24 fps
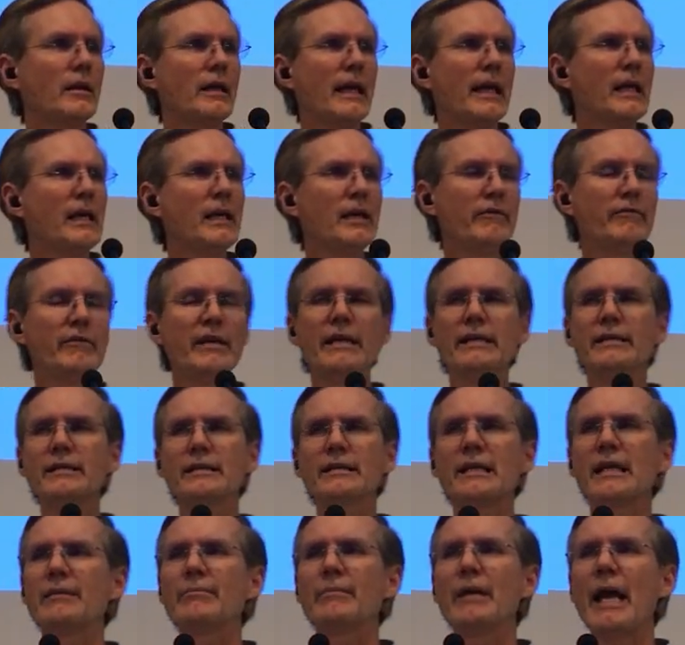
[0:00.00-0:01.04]
Eve didn't
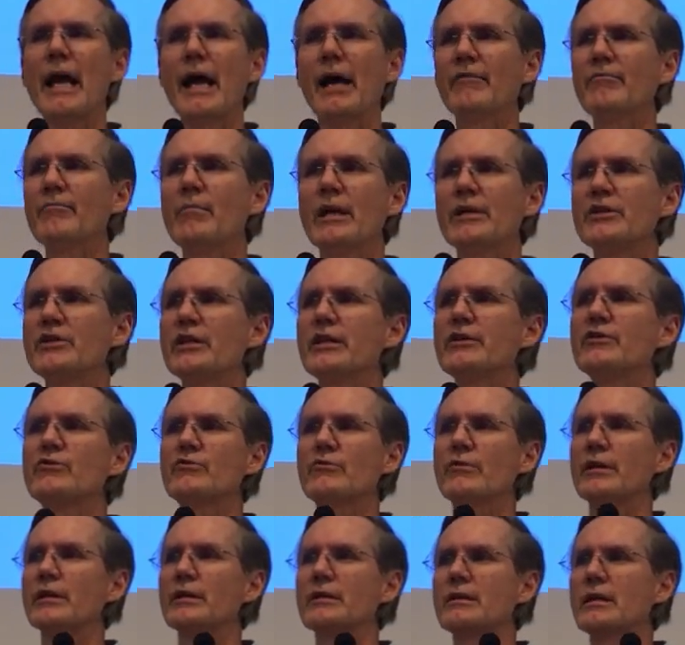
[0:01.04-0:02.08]
seem to have much
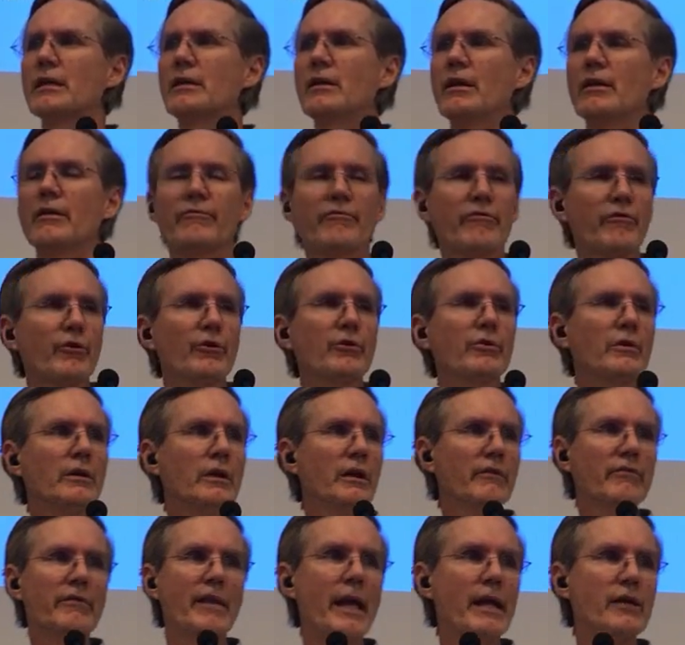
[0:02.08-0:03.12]
interest in the fruit
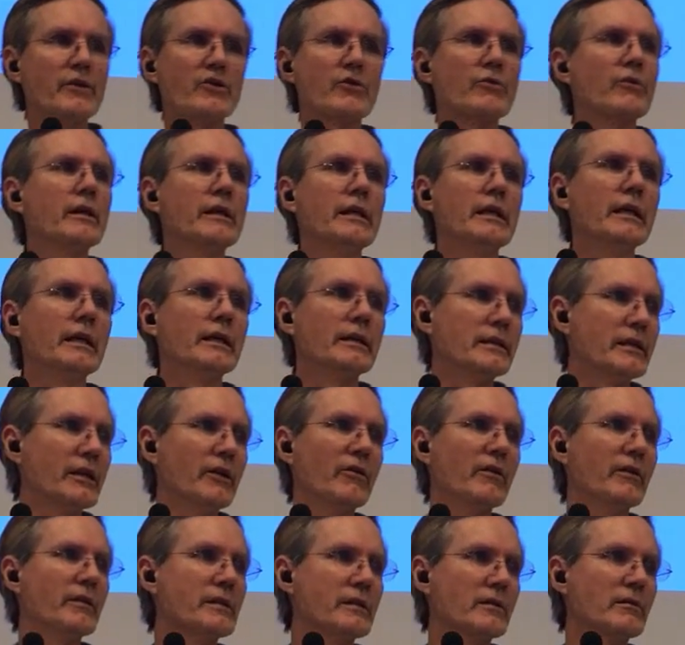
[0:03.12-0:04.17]
of that tree
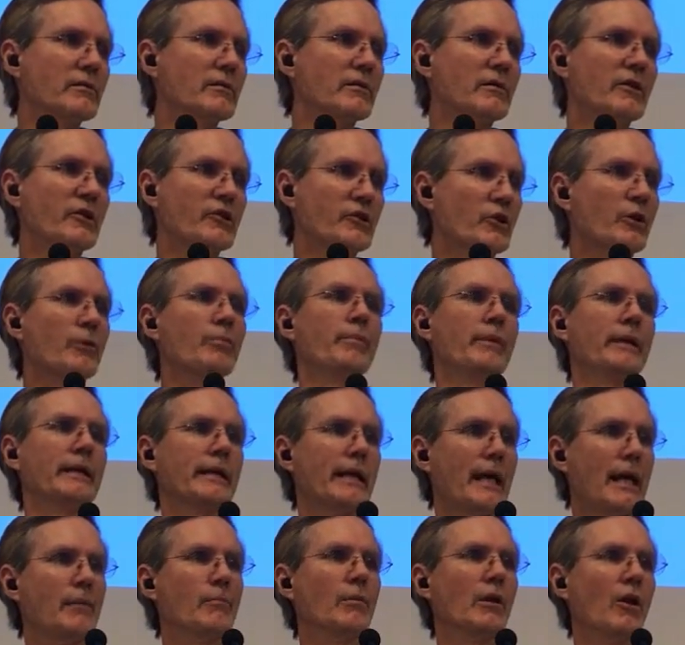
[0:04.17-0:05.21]
until the serpent
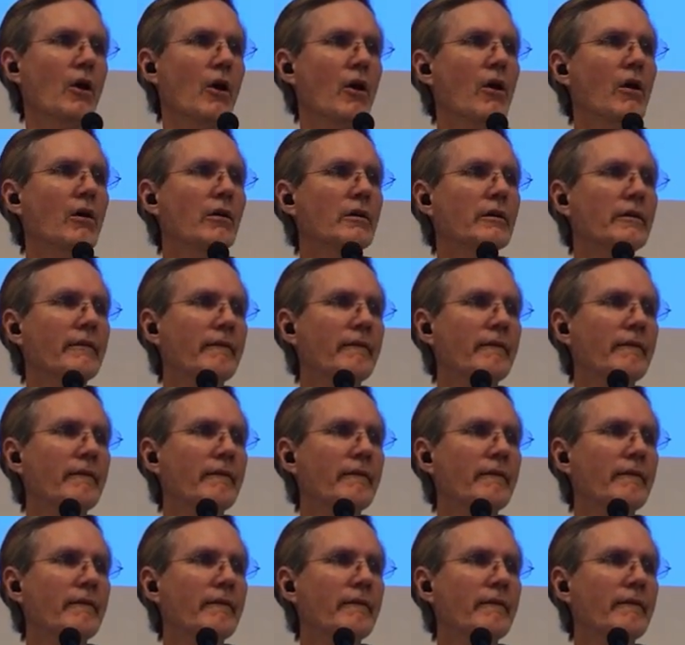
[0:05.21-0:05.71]
came along